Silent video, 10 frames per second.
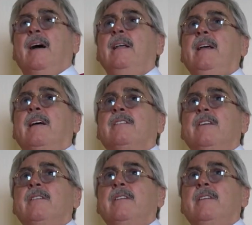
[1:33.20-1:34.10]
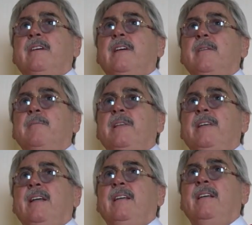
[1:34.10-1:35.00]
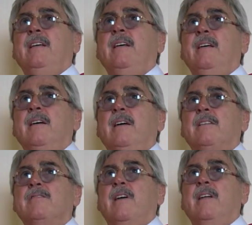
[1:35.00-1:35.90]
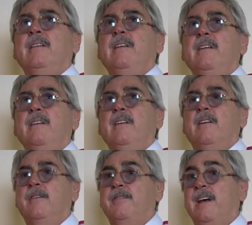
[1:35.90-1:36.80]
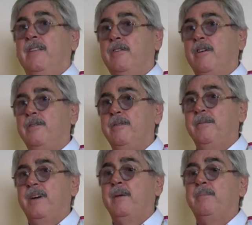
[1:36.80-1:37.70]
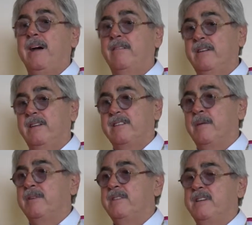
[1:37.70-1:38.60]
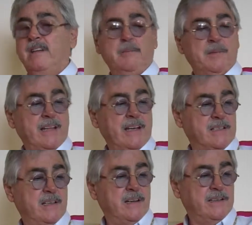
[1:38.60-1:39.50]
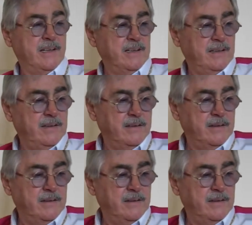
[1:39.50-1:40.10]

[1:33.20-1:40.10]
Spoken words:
Anyhow, so the gunman then has run off down the road, and apparently someone's seen him, and that's the identity